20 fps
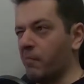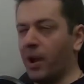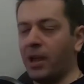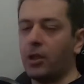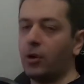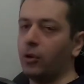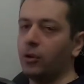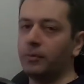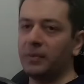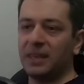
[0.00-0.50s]

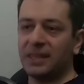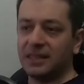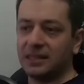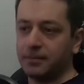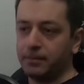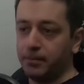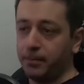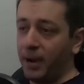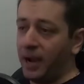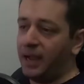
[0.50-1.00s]
by all
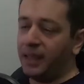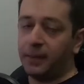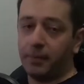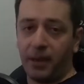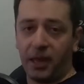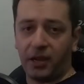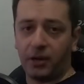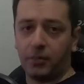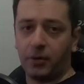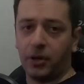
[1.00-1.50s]
means buy the
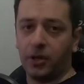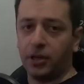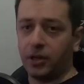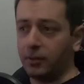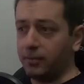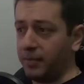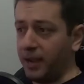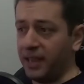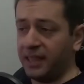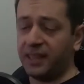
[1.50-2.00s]
better
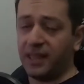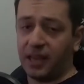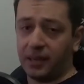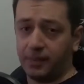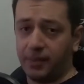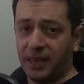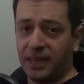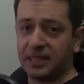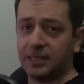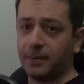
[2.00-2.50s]
monitor, buy the
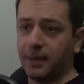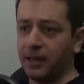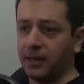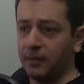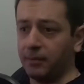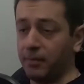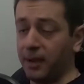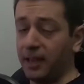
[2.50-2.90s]
IPS panel,